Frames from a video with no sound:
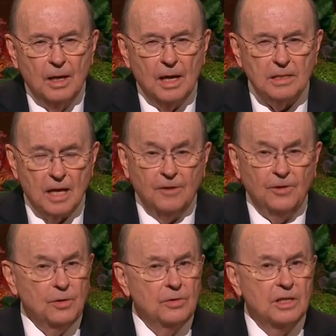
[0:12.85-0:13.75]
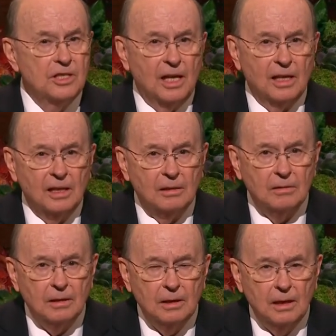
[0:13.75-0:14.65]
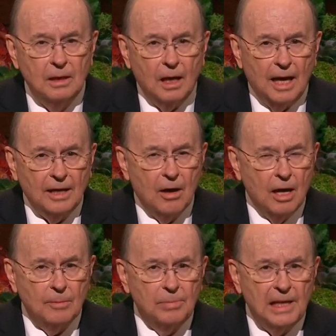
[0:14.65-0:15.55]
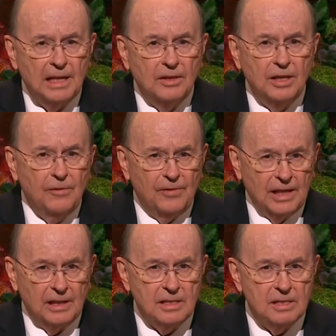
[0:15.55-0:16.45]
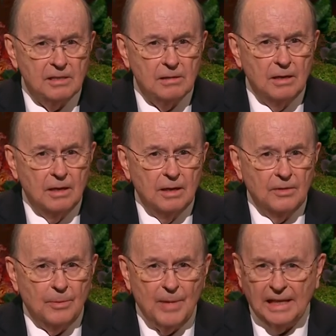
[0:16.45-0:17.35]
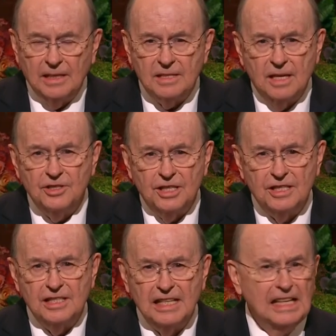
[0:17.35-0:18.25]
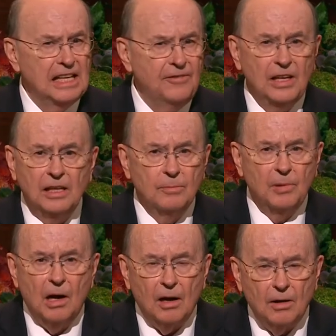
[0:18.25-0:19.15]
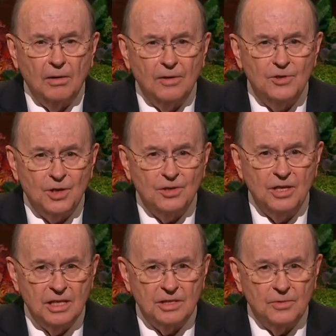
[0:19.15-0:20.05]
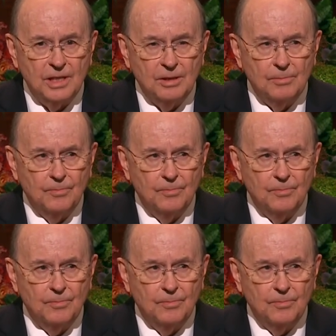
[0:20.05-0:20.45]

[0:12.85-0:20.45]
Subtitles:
As I viewed the jail, I contemplated the events that make it such a significant part of church history.